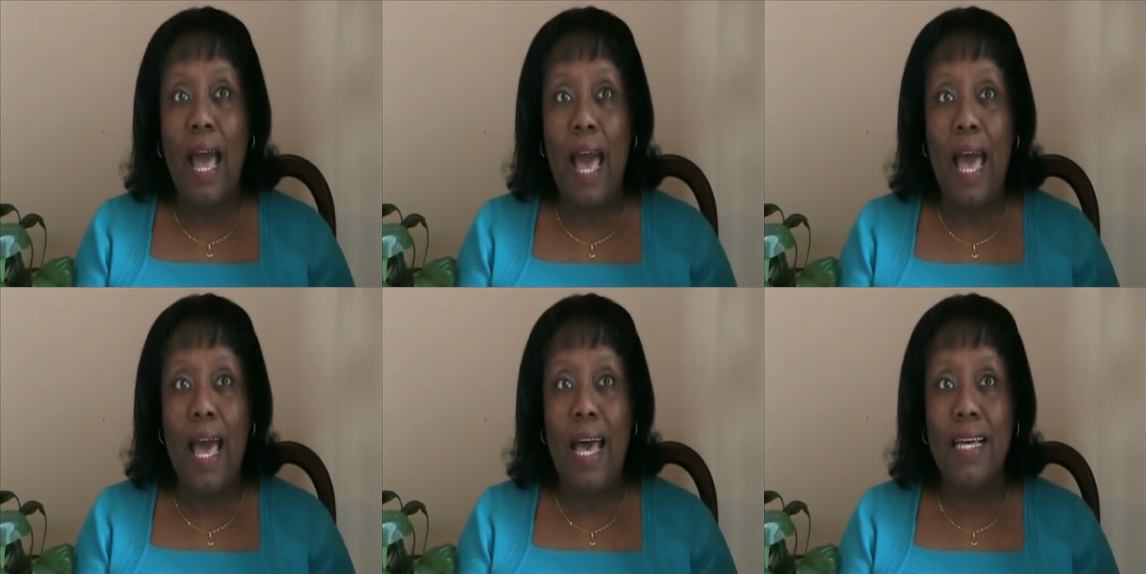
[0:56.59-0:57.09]

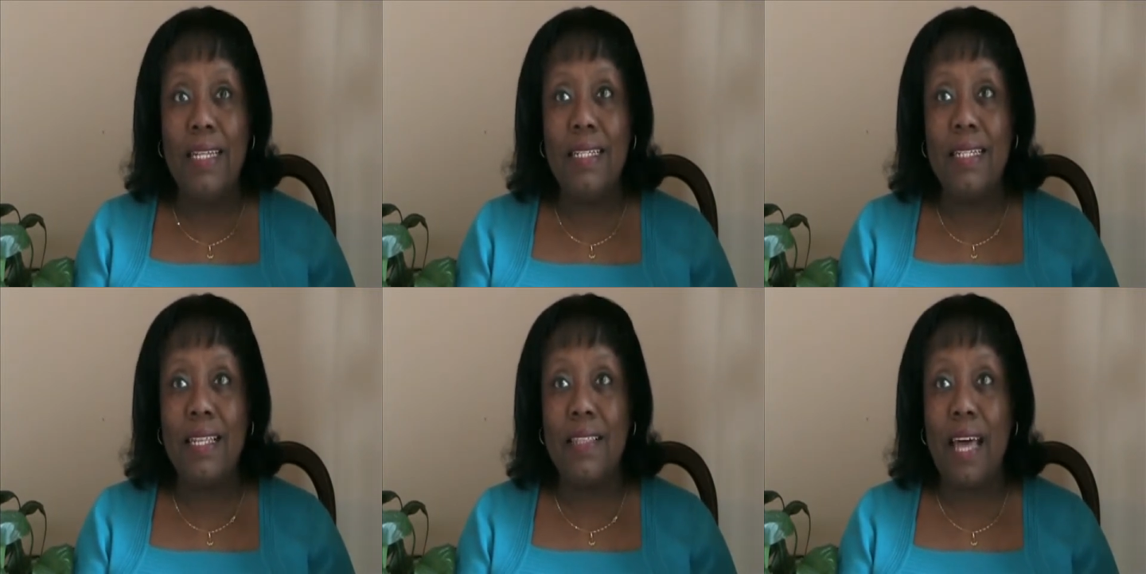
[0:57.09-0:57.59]

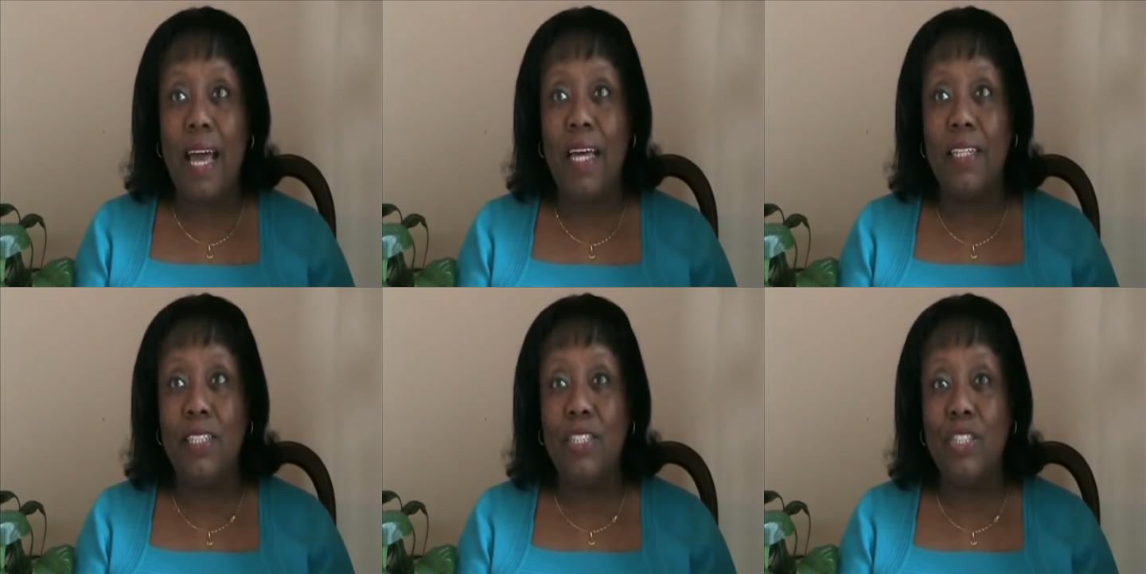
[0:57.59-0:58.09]
and
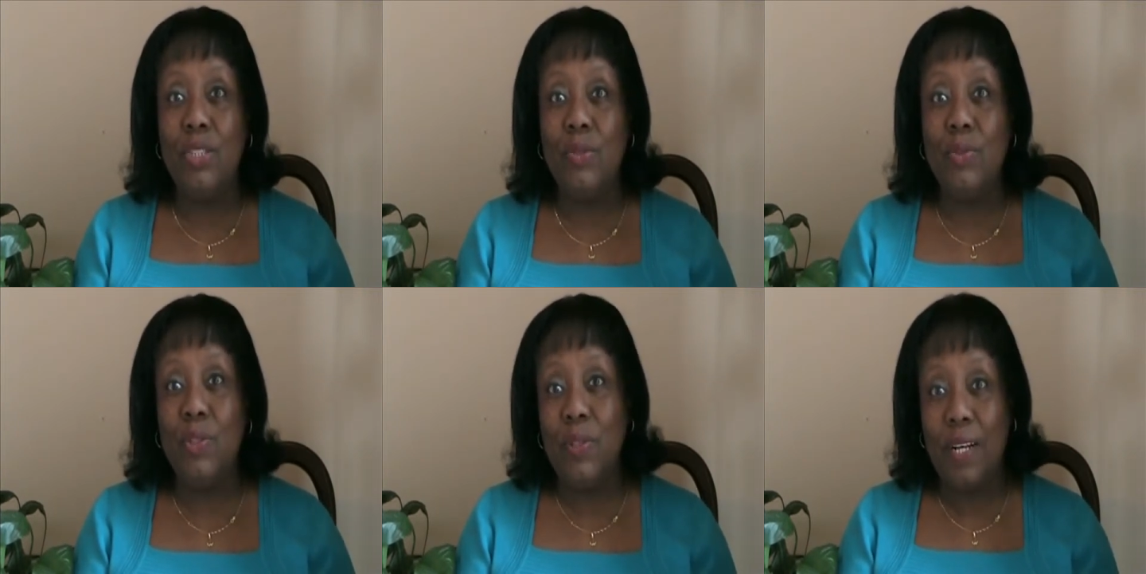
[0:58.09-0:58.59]
that you
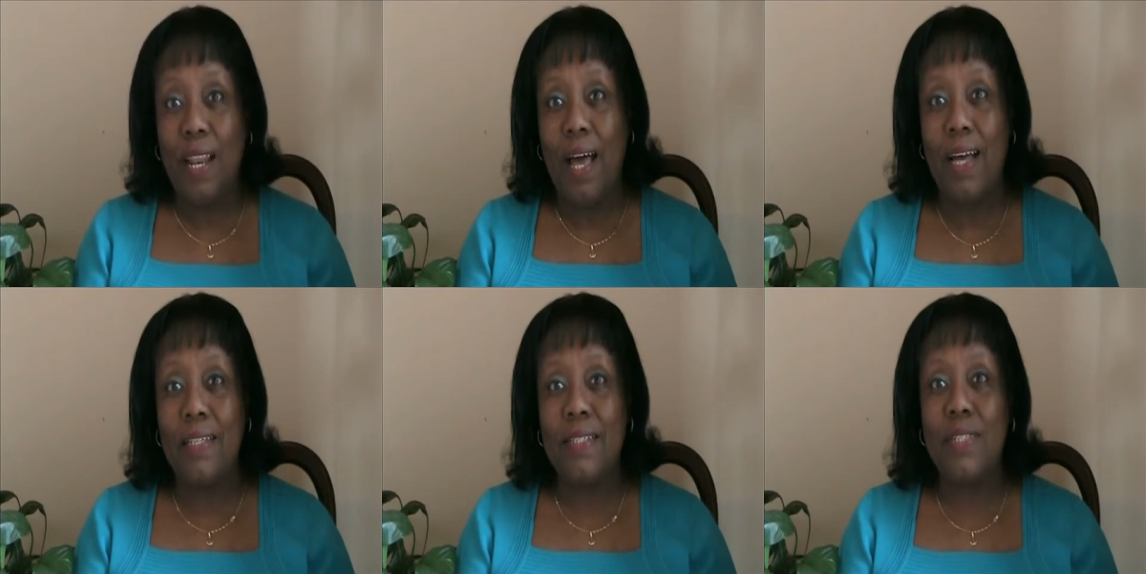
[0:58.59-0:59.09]

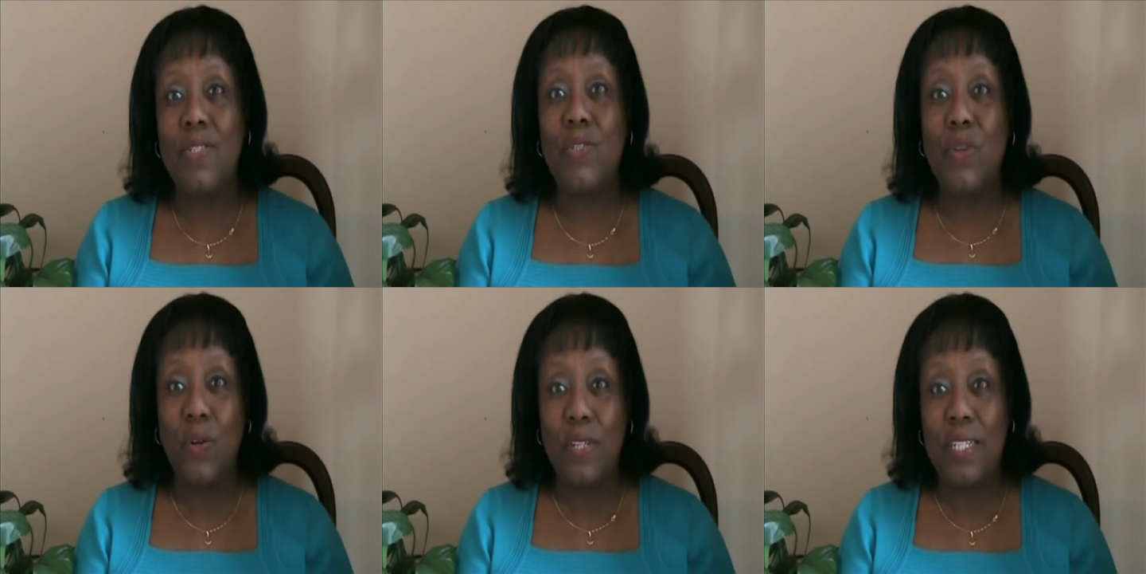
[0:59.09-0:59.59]
utilize
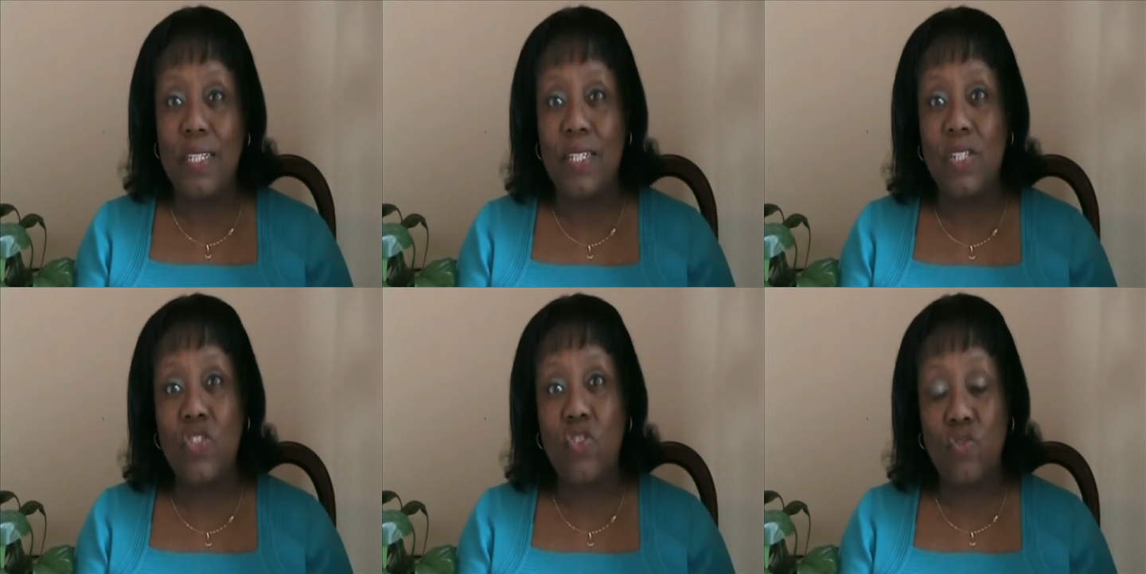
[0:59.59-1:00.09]
certain
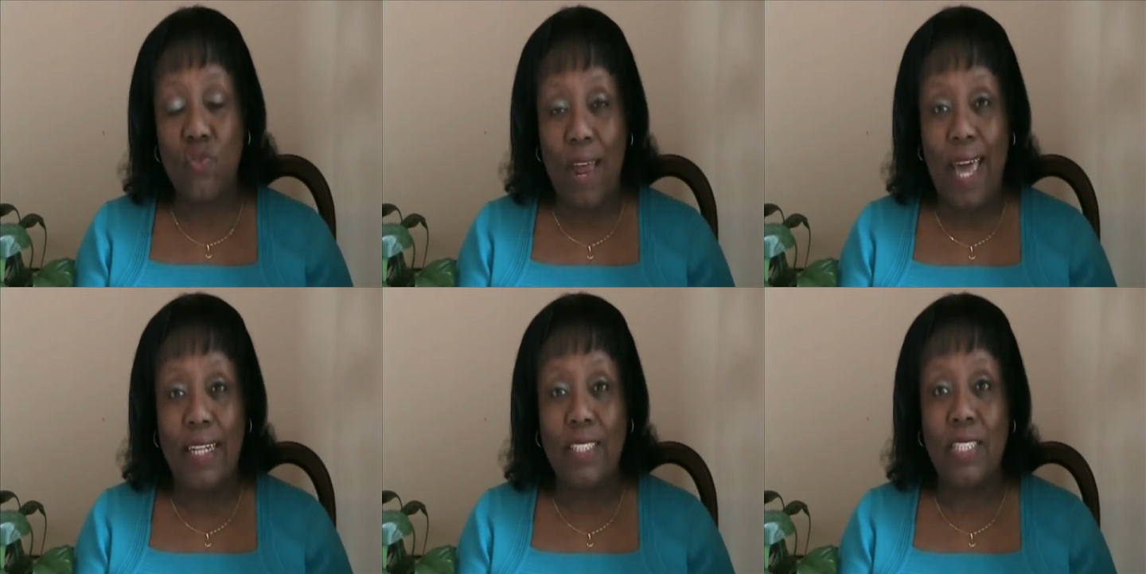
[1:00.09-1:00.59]

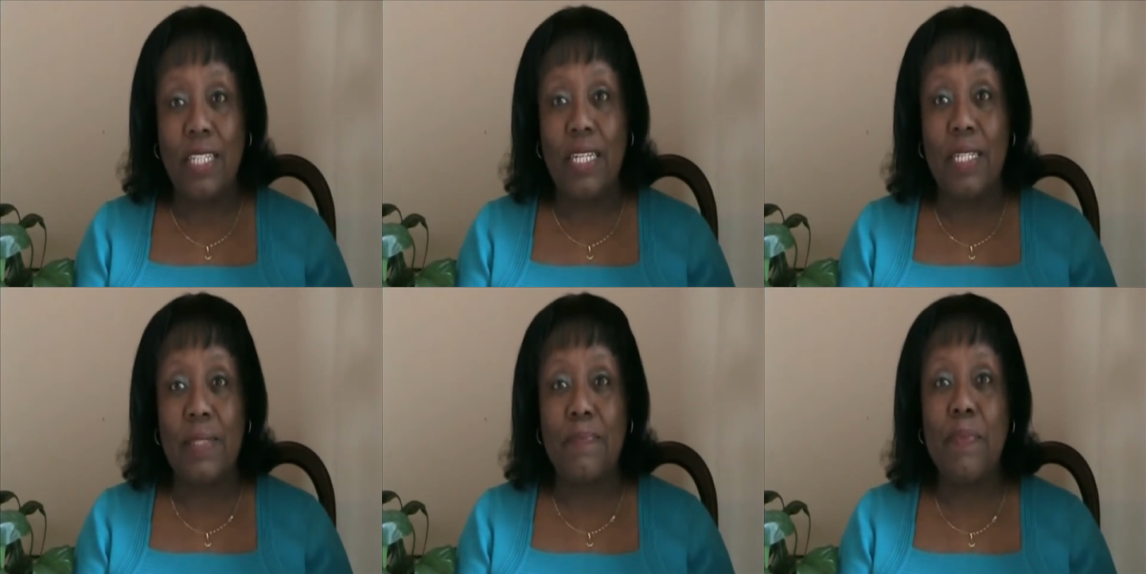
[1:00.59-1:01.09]

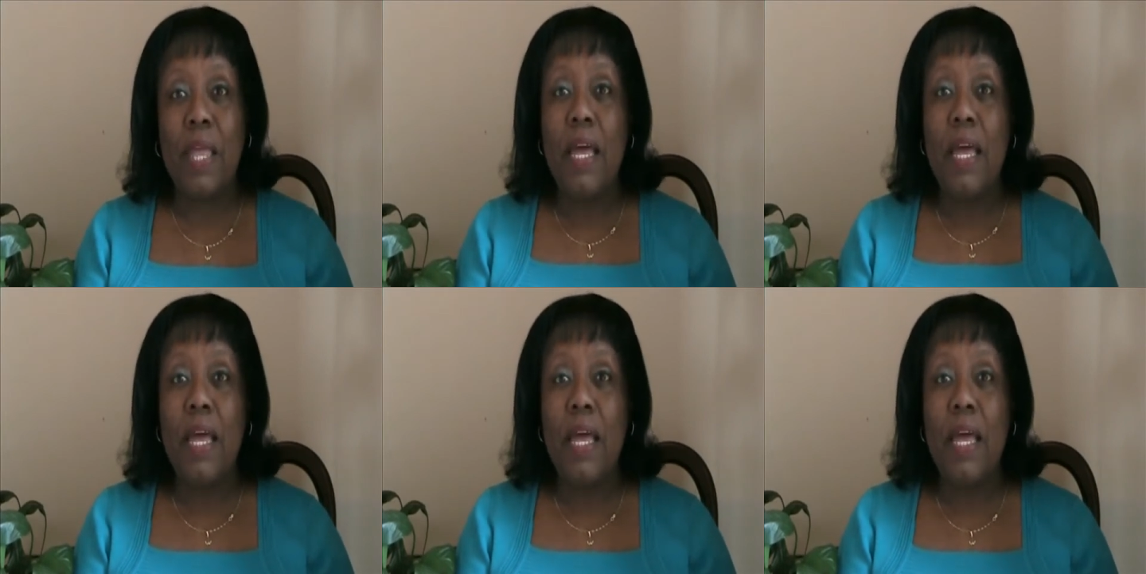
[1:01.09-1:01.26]
strategies.